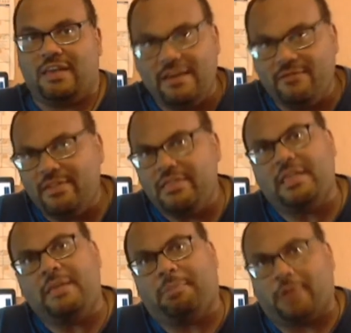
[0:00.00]
Even
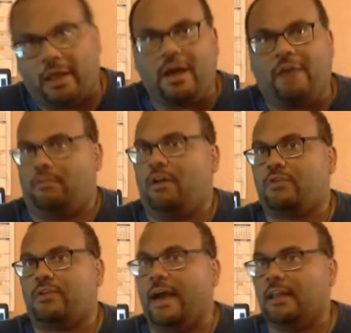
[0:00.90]
the playoff
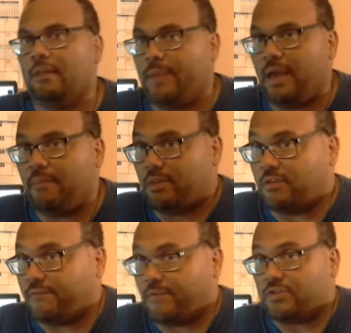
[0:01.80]
loss to Alabama, the
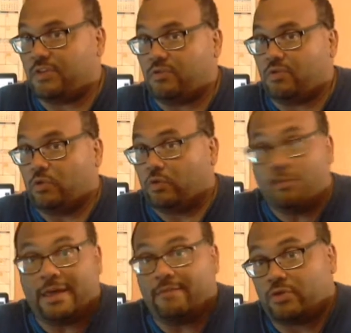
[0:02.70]
defense didn't do too
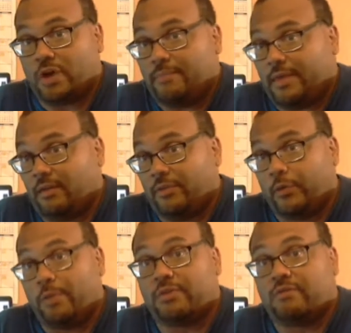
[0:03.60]
bad of a job. They held the
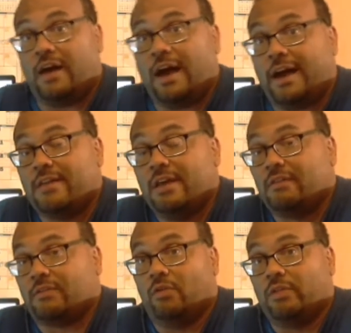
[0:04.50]
Crimson Tide
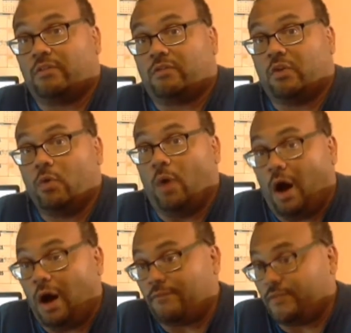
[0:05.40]
to only two
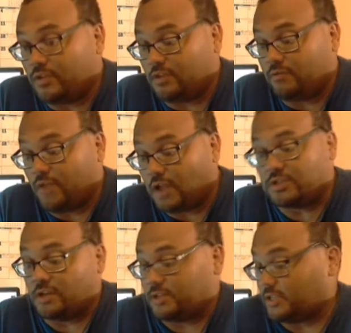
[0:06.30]
offensive
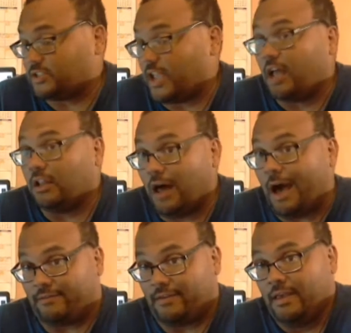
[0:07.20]
touchdowns. That's saying a
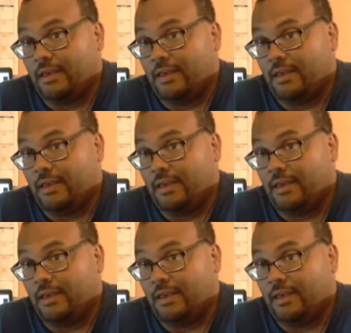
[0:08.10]
lot.